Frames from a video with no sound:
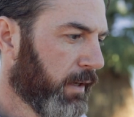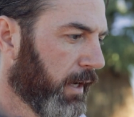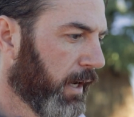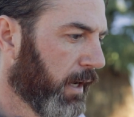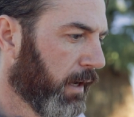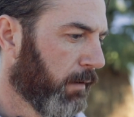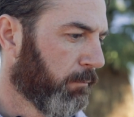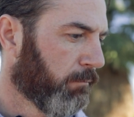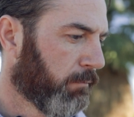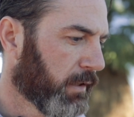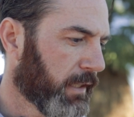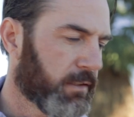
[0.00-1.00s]
Um,
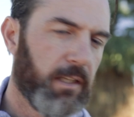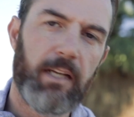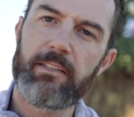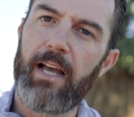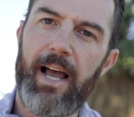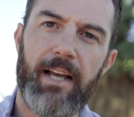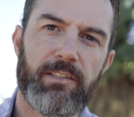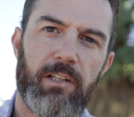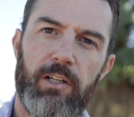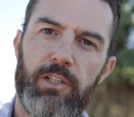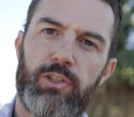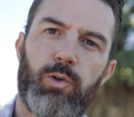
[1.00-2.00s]
but that's, that's a
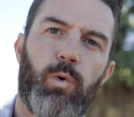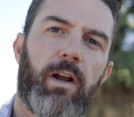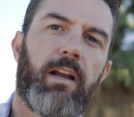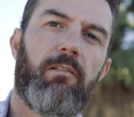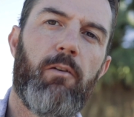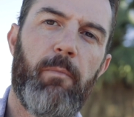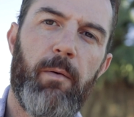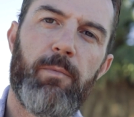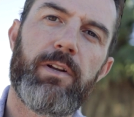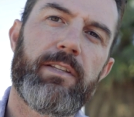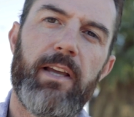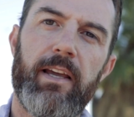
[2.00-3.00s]
hassle and a chore. I gotta
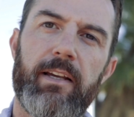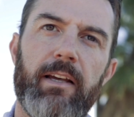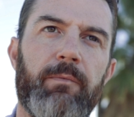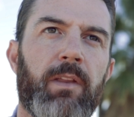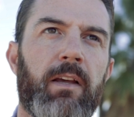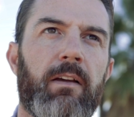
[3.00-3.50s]
remember to take it.